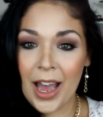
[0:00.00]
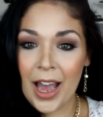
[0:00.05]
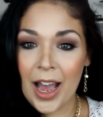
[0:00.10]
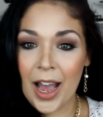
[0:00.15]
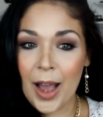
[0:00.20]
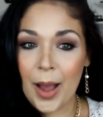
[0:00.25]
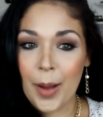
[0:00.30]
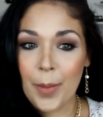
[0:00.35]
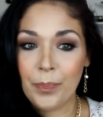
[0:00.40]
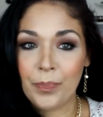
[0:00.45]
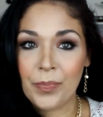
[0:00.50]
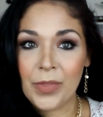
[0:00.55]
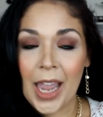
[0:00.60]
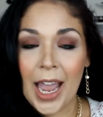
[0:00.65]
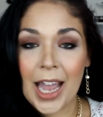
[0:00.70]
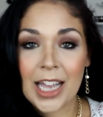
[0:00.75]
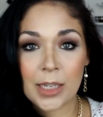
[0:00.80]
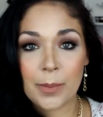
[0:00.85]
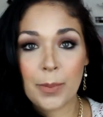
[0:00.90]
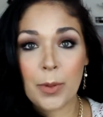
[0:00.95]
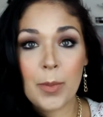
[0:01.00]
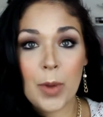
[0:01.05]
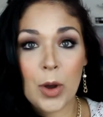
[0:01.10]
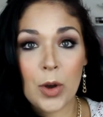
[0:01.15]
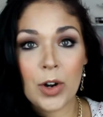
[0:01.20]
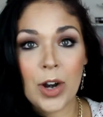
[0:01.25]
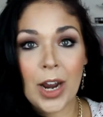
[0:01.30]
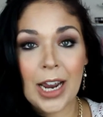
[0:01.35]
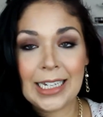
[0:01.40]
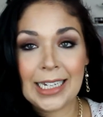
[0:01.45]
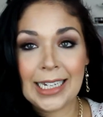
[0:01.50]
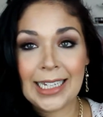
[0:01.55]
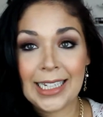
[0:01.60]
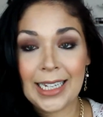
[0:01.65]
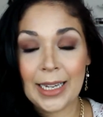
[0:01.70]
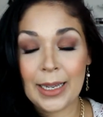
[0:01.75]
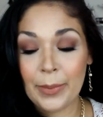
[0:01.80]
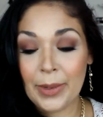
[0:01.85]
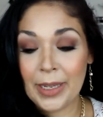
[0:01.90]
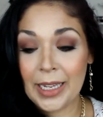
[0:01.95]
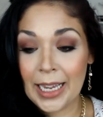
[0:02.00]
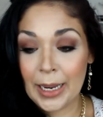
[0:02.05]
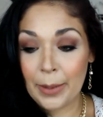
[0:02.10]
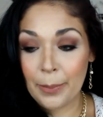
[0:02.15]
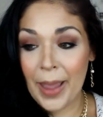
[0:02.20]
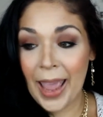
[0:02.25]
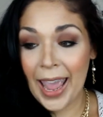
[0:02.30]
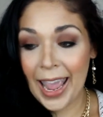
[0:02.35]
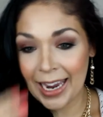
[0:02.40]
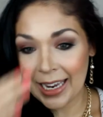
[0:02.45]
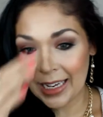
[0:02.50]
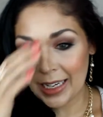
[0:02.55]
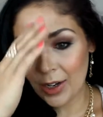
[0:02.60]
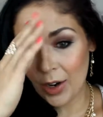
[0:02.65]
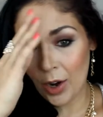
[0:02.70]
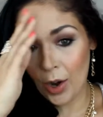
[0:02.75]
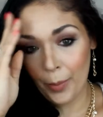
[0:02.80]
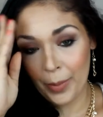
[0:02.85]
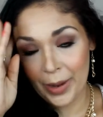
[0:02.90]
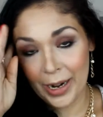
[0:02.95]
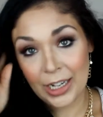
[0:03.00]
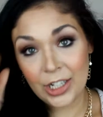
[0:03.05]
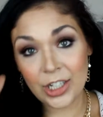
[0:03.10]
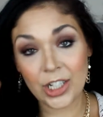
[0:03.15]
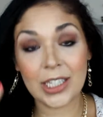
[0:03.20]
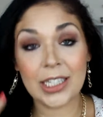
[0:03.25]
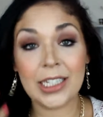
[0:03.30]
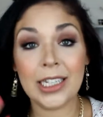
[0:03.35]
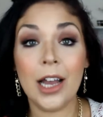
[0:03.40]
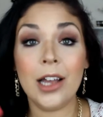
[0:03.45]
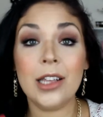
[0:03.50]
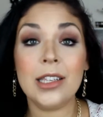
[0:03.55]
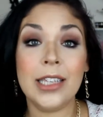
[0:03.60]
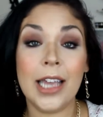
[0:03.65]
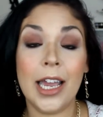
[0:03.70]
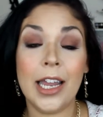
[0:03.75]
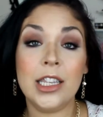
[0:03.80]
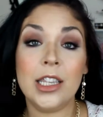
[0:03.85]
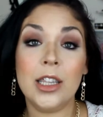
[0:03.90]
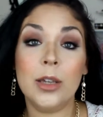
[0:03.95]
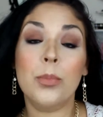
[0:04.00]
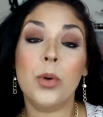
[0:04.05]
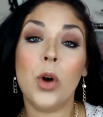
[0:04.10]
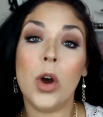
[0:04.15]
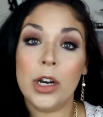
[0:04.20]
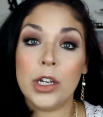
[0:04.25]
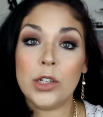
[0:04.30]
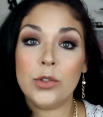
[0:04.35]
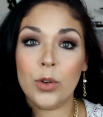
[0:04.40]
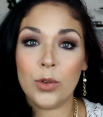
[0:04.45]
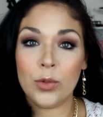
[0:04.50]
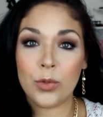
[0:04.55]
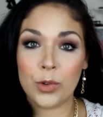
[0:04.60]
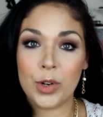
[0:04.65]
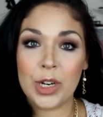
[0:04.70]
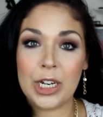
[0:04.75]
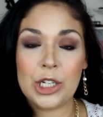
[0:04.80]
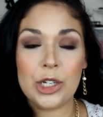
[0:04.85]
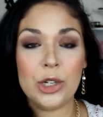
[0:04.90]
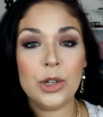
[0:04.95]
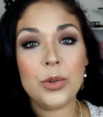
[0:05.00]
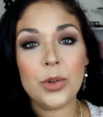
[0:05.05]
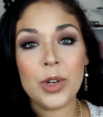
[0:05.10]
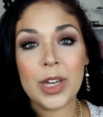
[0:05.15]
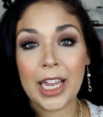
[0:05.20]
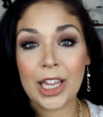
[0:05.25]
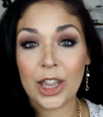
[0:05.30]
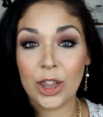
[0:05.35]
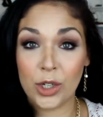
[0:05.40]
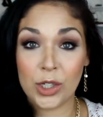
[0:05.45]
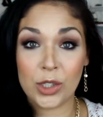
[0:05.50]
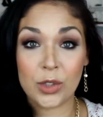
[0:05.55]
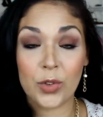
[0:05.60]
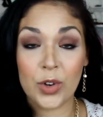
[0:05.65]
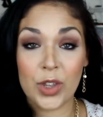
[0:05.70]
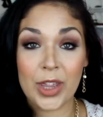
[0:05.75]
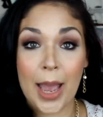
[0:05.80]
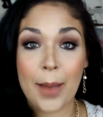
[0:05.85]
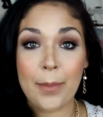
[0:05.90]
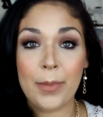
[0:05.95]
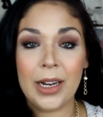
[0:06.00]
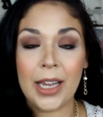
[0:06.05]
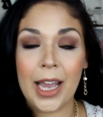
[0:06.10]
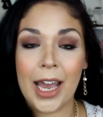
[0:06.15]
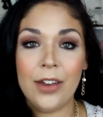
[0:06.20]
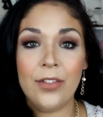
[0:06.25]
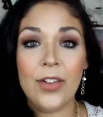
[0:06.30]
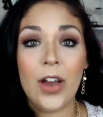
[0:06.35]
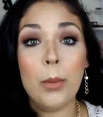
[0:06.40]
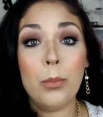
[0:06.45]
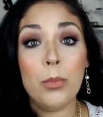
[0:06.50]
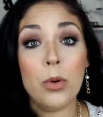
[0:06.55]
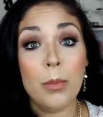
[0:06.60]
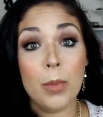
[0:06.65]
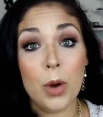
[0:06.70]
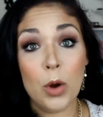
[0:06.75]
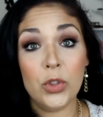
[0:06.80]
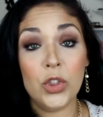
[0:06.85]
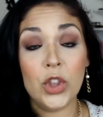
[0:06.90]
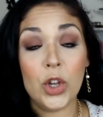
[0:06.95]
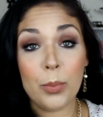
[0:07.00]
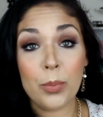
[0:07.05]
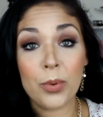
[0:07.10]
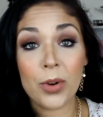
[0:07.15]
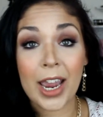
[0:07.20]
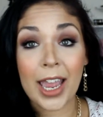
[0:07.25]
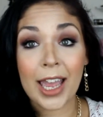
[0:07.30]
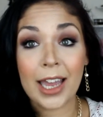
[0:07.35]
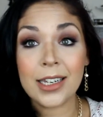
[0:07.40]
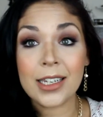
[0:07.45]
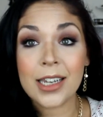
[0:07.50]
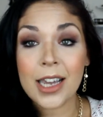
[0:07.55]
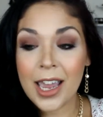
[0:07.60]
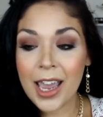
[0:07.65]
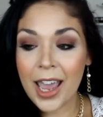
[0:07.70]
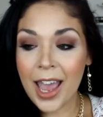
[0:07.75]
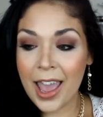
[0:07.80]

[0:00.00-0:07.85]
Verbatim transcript: Um, as a promoter, I didn't get, get paid at all, but I just got sent the products for free to create looks for them and kind of help promote their brand.